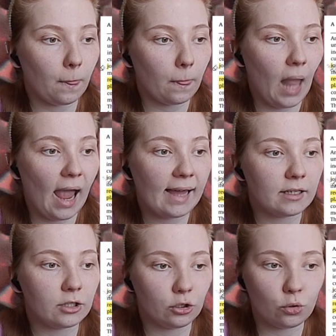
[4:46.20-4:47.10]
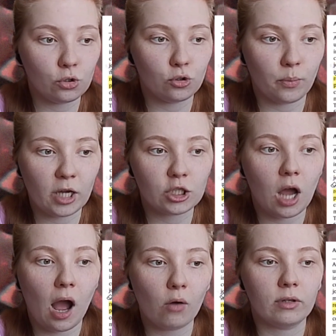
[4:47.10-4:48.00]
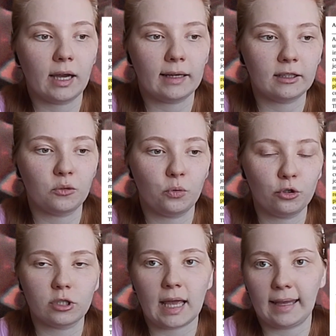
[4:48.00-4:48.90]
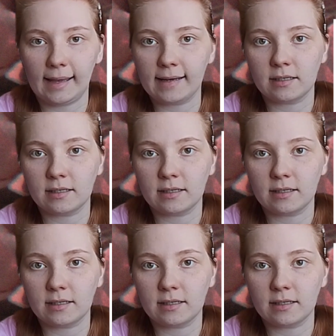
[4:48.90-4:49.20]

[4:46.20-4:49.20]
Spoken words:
240 frames per second